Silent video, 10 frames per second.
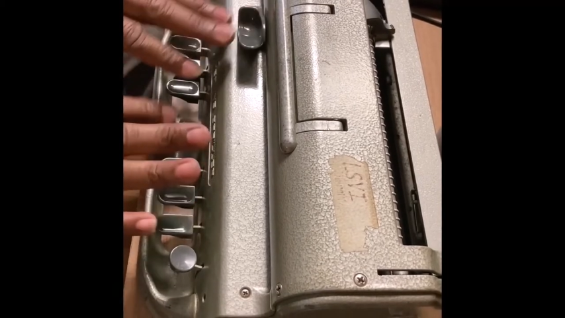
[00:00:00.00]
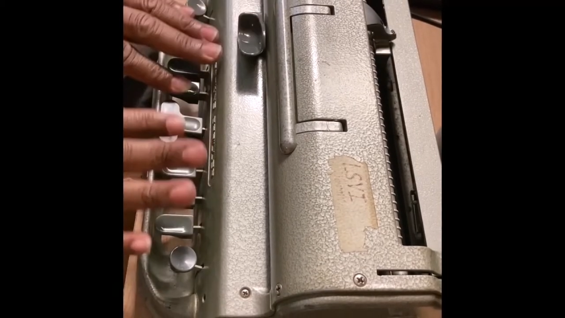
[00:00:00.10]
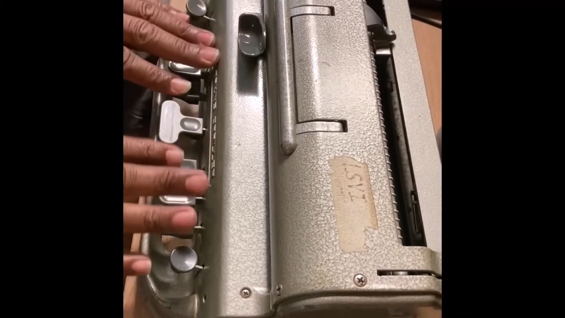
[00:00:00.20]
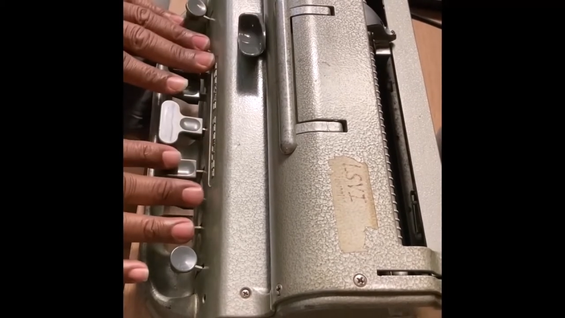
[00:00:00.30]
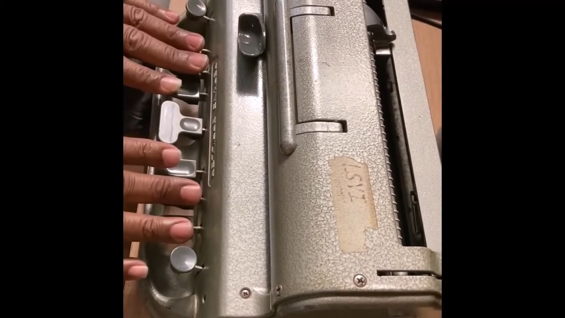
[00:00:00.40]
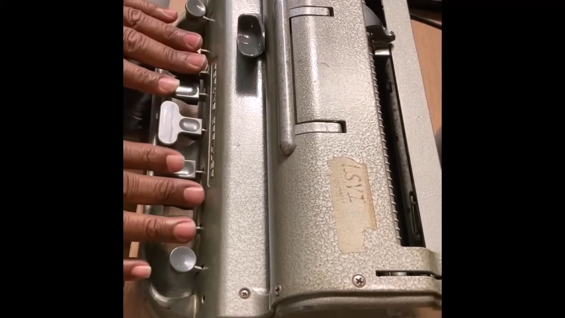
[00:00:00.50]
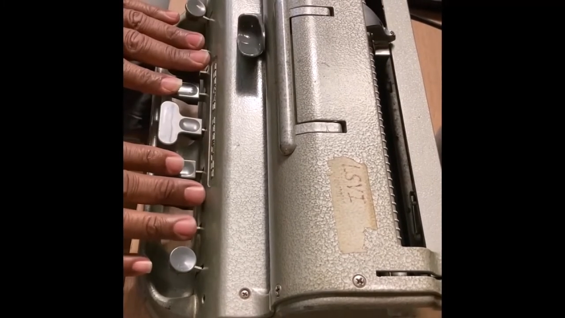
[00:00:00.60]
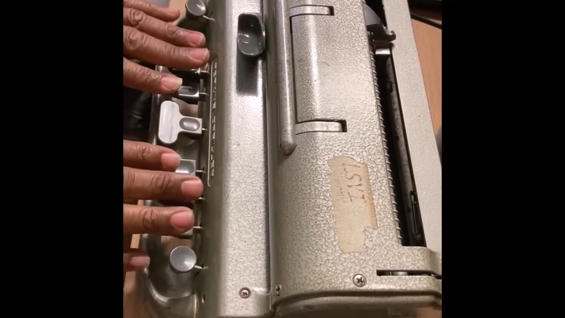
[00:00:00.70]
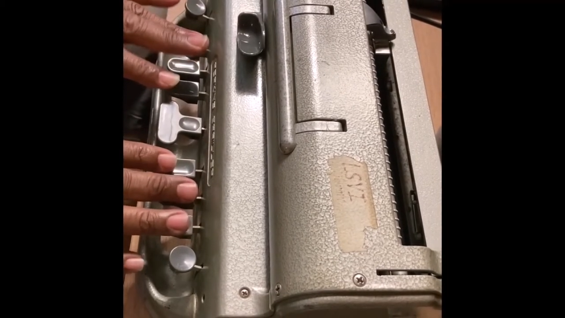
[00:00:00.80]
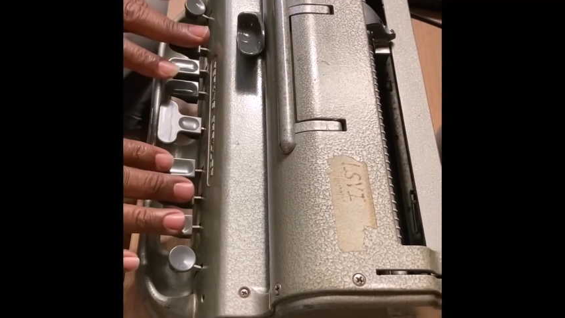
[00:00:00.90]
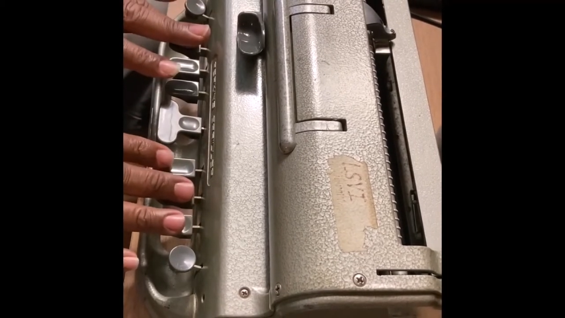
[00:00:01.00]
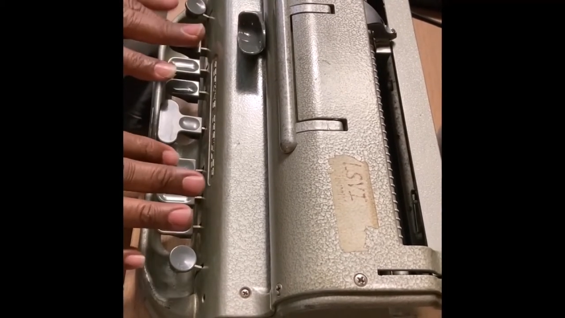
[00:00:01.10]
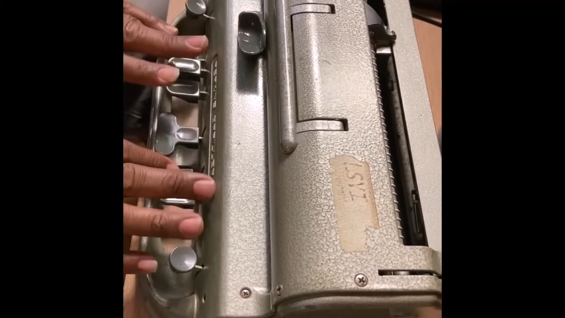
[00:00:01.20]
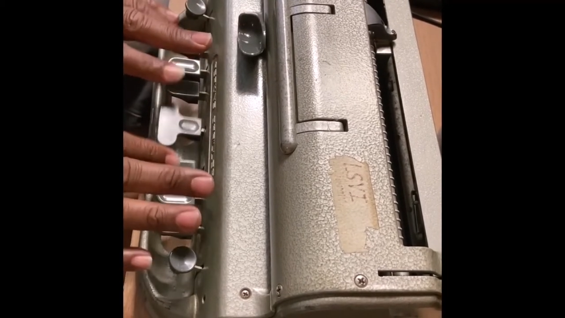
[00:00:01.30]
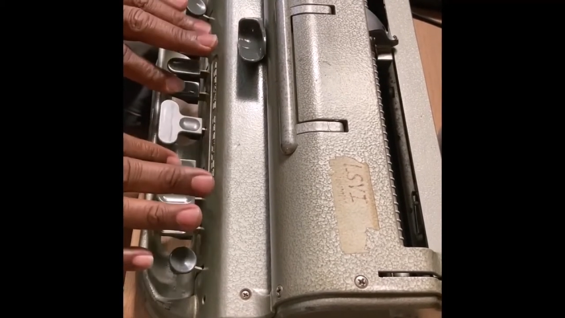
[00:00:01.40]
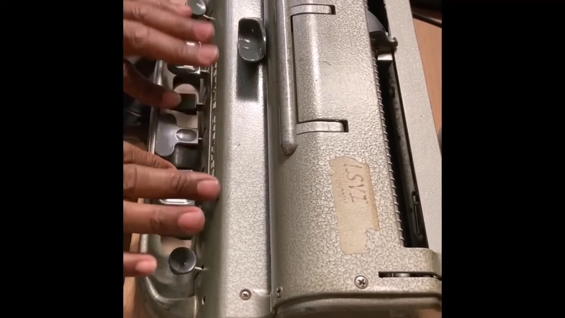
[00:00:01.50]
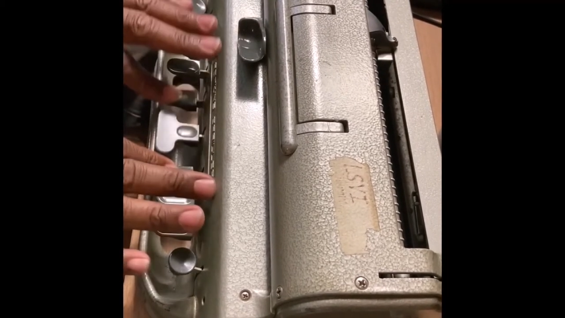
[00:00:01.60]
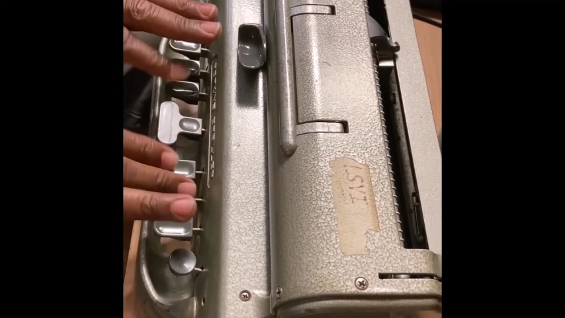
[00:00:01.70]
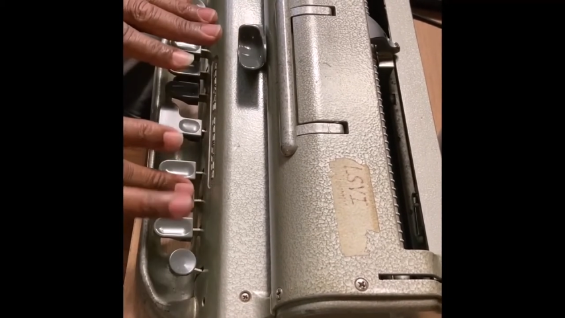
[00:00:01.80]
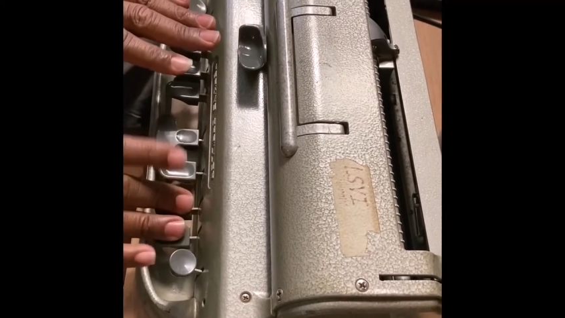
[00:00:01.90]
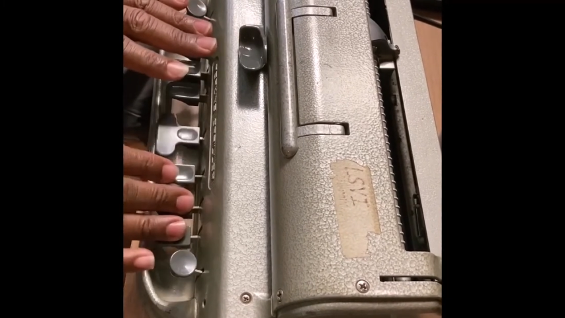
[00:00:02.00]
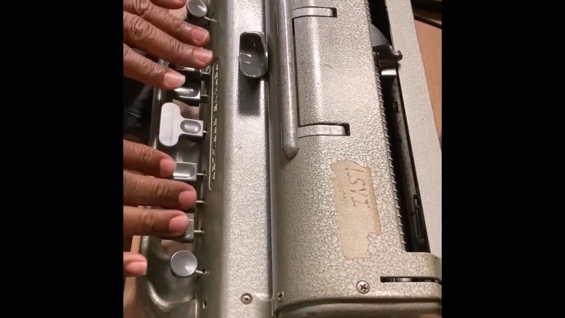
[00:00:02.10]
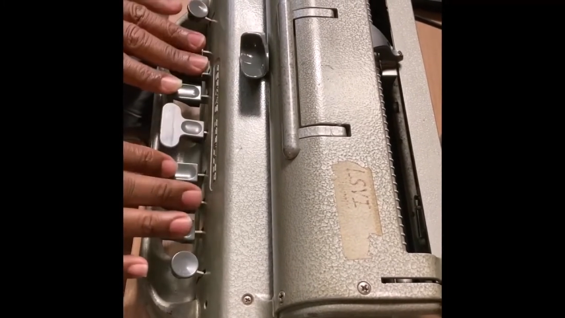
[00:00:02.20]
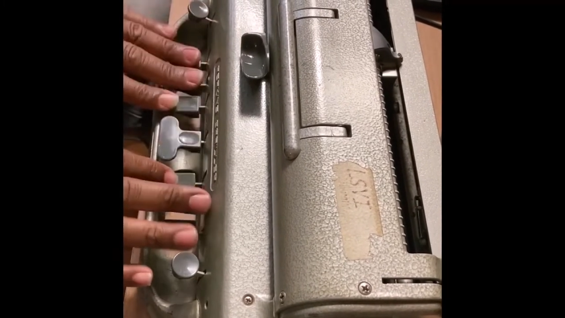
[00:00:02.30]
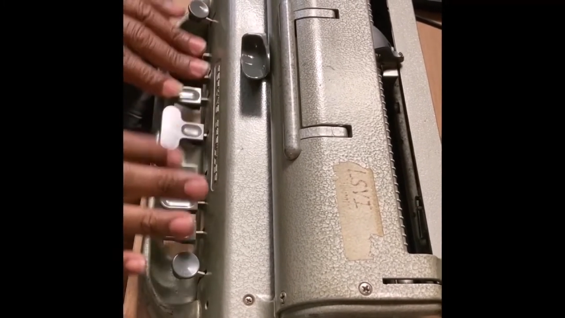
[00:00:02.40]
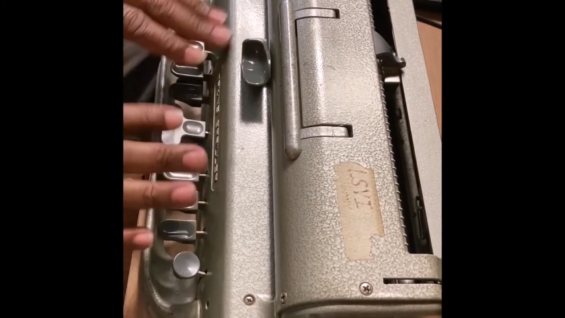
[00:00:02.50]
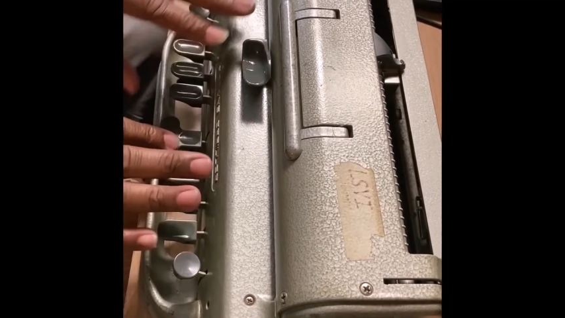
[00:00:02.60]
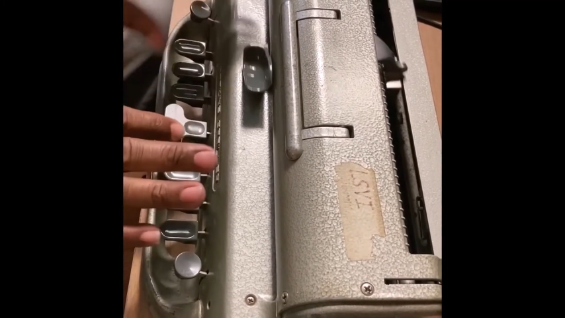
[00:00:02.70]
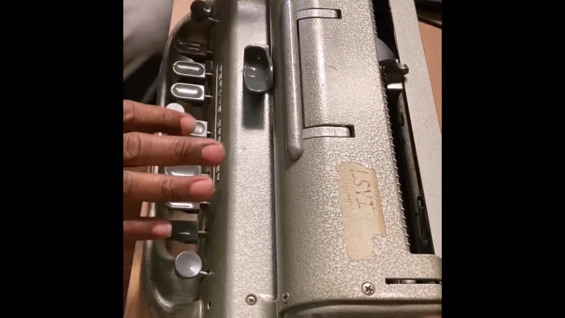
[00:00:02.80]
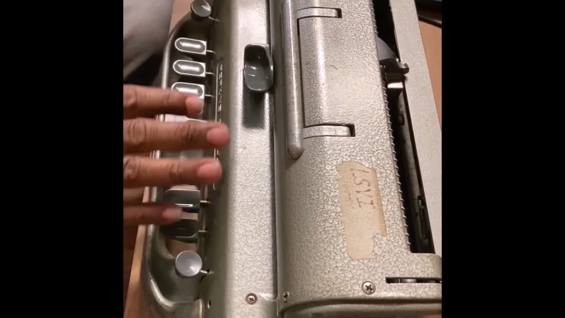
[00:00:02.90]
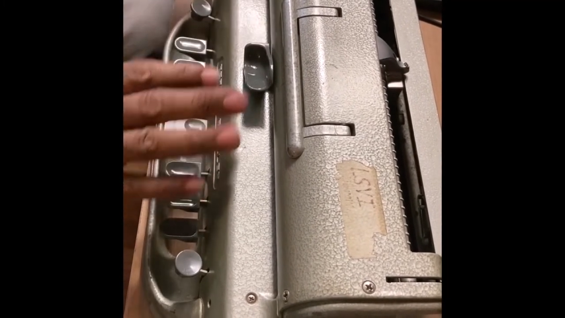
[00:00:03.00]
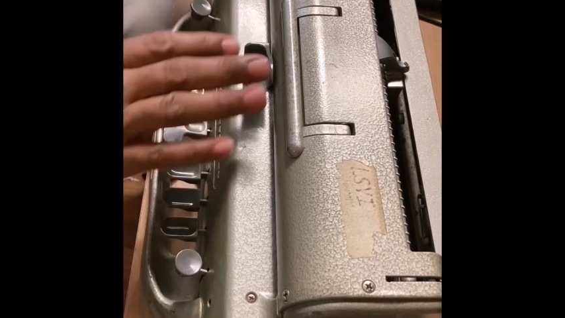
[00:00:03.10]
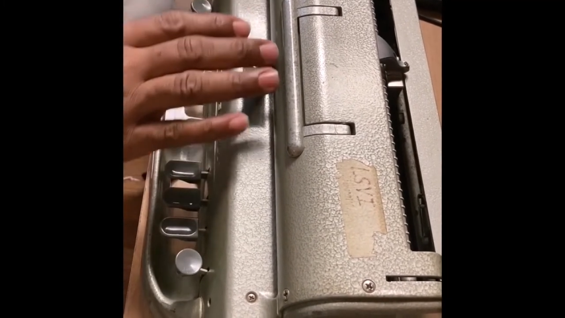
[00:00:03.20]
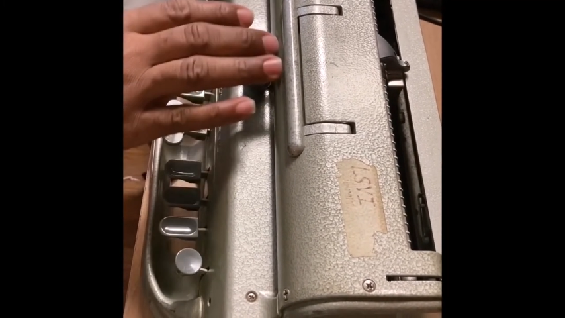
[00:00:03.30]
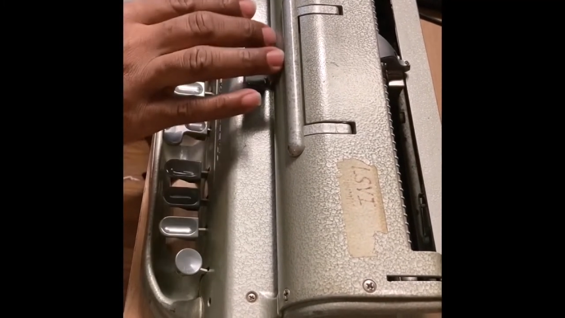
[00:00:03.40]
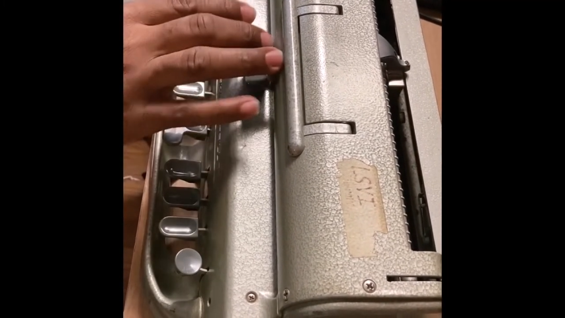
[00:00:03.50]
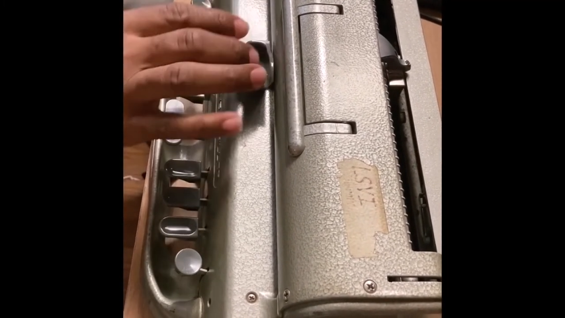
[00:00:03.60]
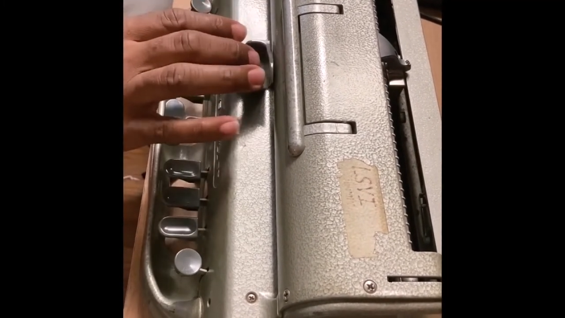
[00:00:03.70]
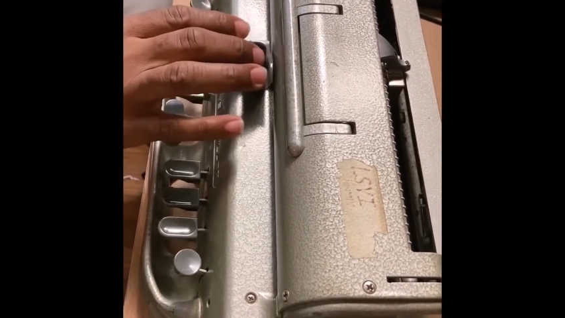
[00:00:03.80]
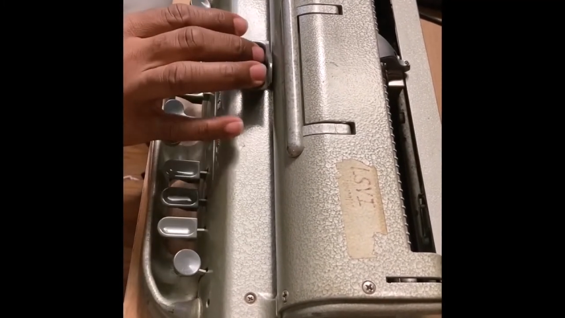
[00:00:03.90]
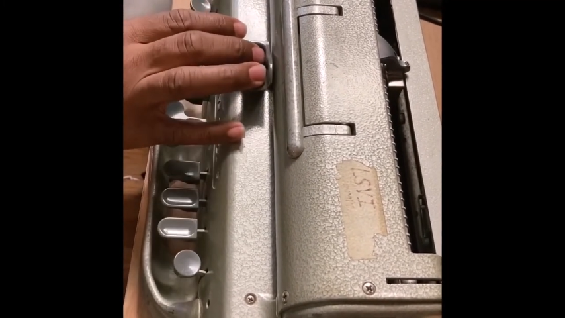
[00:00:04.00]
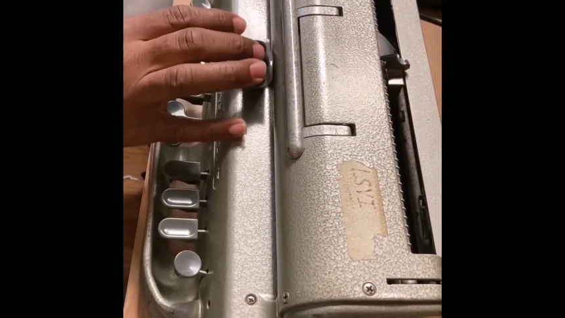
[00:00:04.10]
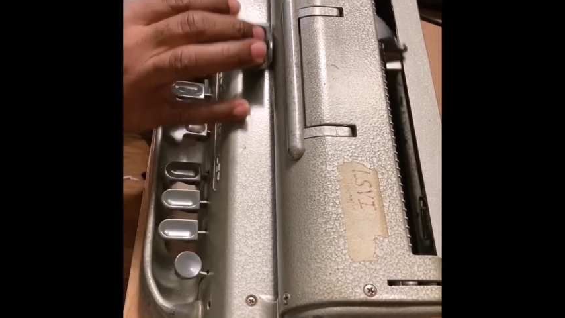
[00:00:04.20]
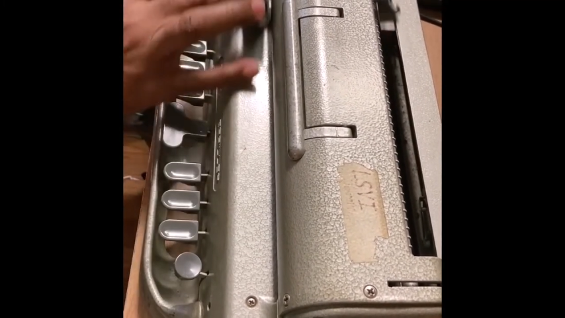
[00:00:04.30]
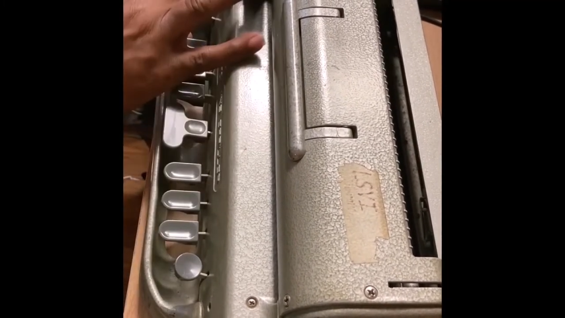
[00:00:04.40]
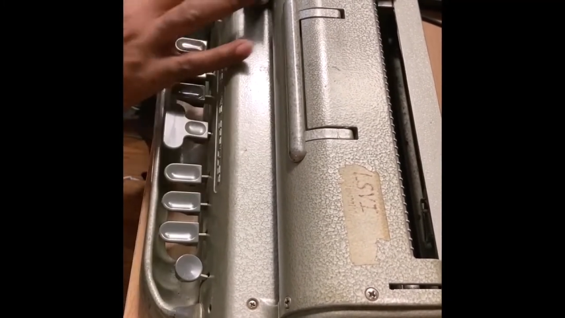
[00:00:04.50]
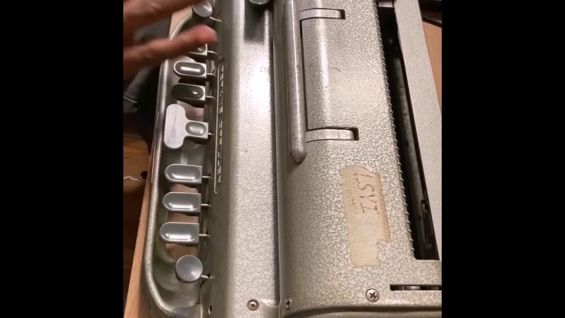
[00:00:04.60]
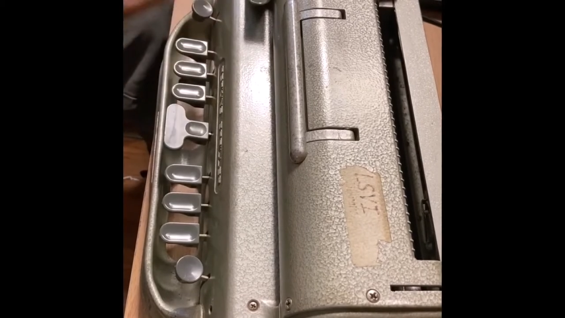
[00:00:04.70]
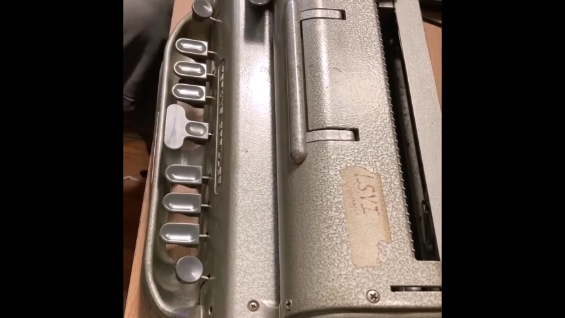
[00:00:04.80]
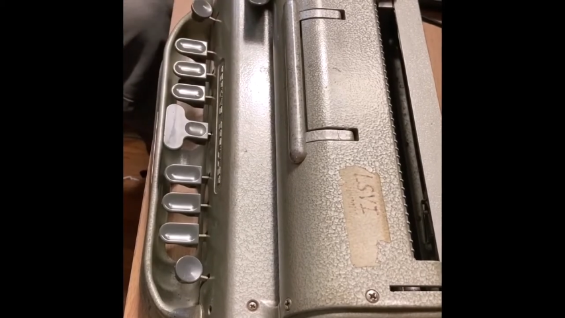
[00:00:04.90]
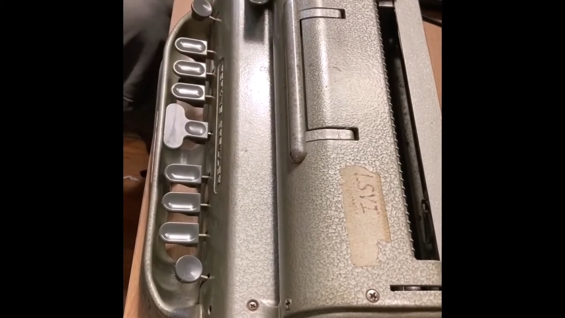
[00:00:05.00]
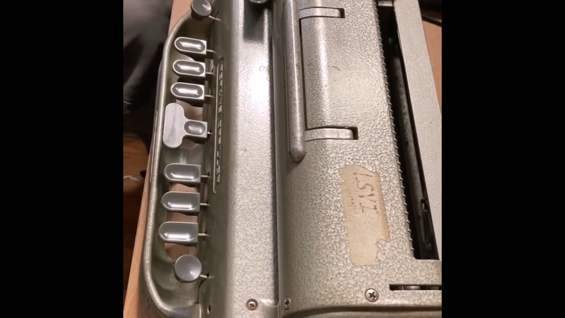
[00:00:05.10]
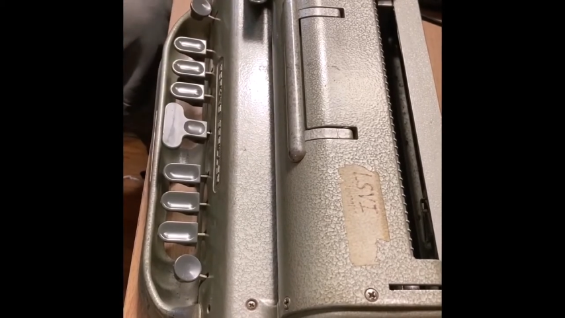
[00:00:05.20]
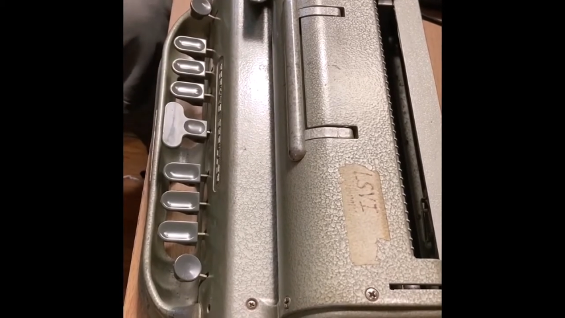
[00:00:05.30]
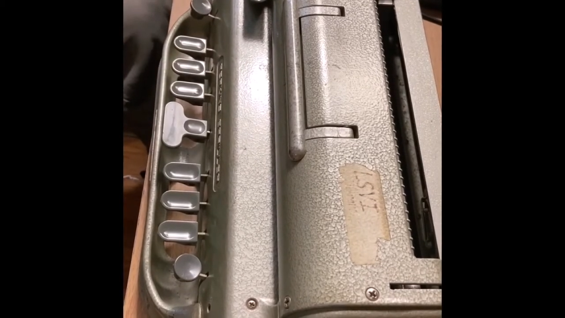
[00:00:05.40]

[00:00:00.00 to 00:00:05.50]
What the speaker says: No face is visible, so there are no lips to read.